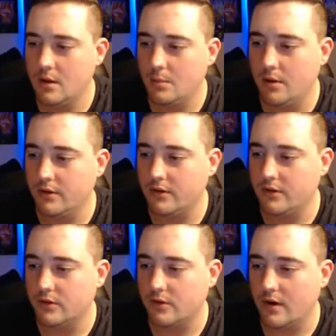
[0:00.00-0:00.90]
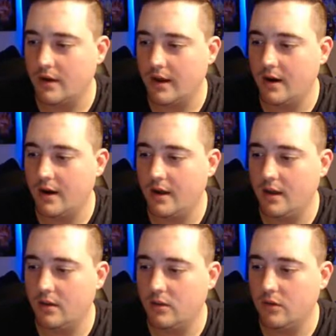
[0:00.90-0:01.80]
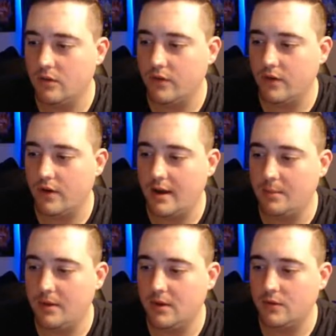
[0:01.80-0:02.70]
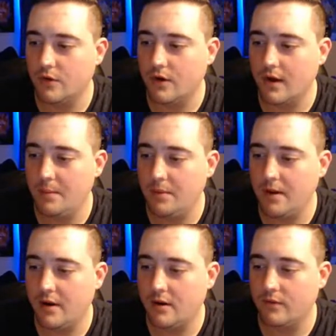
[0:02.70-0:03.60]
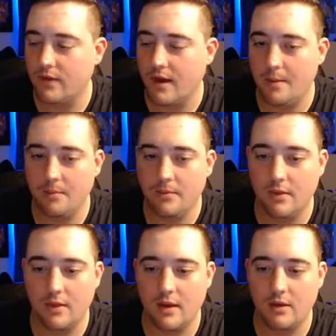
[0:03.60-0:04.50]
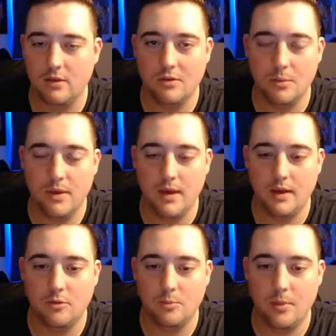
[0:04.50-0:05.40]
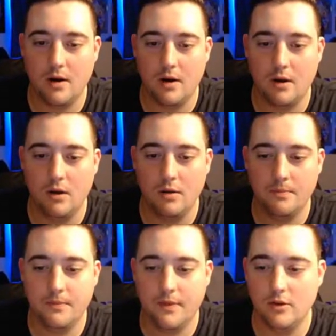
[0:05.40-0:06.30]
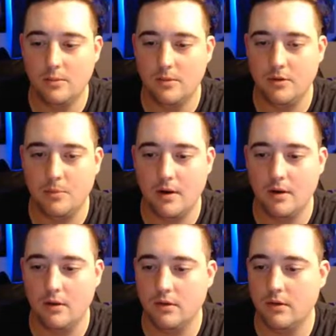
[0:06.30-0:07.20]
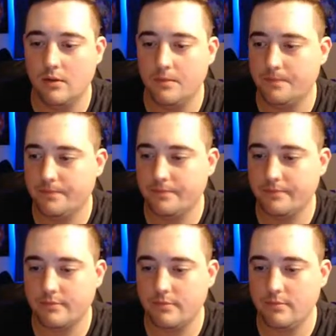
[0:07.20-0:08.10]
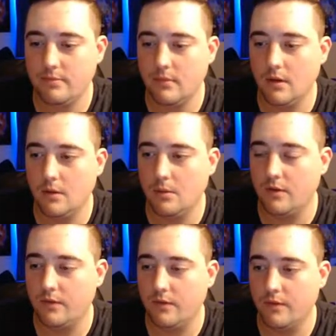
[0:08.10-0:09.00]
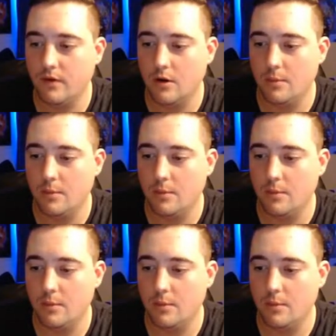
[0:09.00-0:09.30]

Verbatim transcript: Pulse the surrounding area to reveal enemies for a period of time. Didn't that used to be a Sparrow? They used to be Sparrows, one of her